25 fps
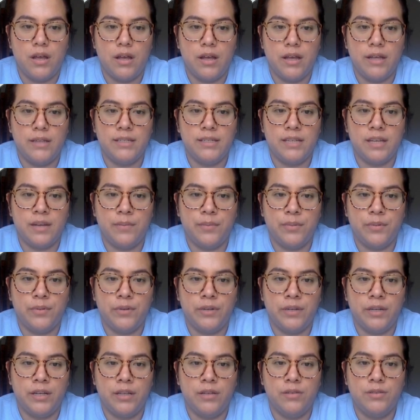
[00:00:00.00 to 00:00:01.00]
Example
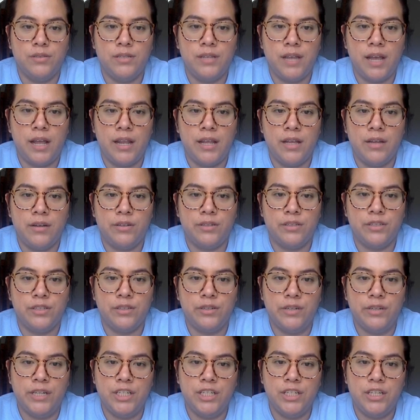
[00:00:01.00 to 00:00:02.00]
includes yelling or
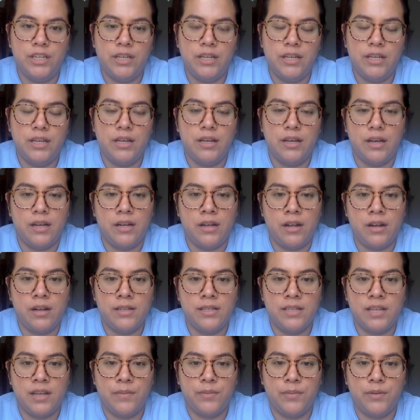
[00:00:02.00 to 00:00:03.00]
screeching. A
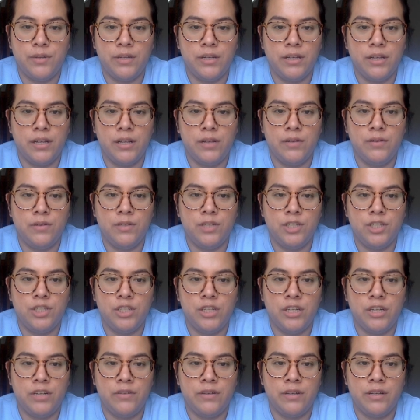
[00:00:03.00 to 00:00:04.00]
non-example includes
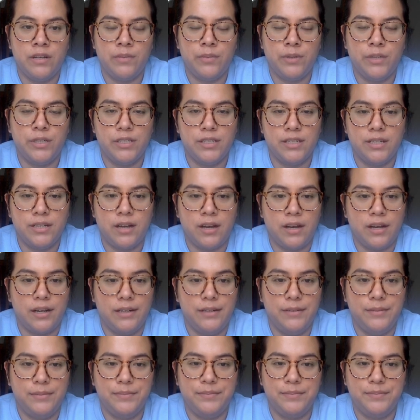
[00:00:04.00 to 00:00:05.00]
cheering a person on.